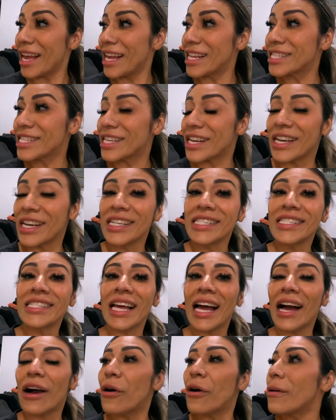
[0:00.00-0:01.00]
And turns
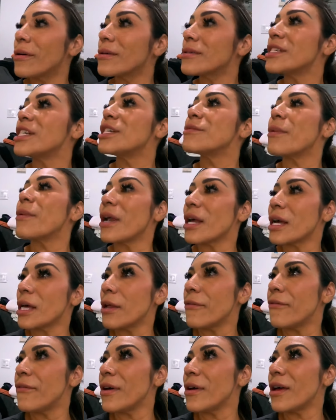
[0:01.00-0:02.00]
out she's probably
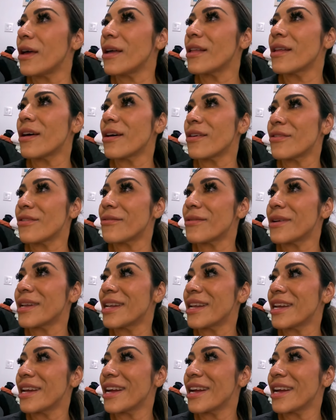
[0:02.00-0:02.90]
gonna fit in the other one.